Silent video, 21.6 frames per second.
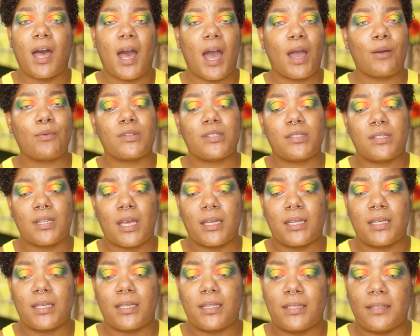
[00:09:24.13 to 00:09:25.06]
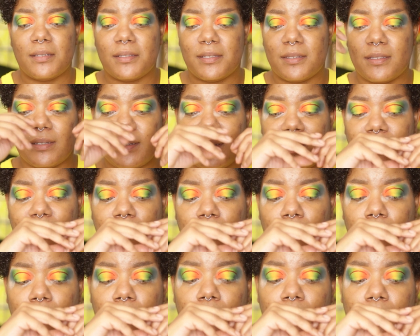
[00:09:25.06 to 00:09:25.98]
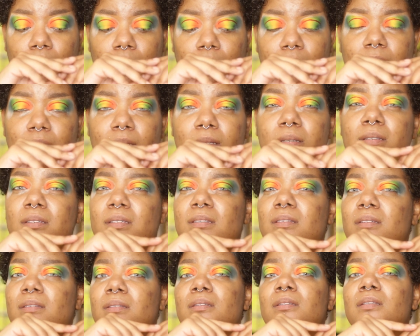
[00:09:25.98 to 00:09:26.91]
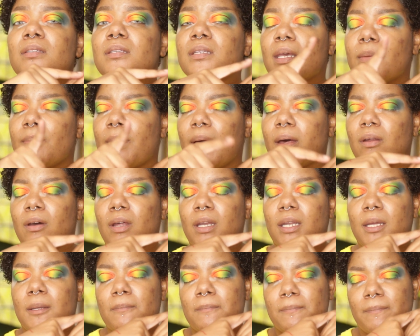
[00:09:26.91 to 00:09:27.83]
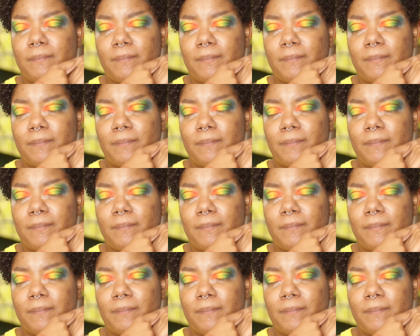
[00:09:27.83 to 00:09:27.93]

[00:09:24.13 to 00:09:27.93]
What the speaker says: I would say skip out on it.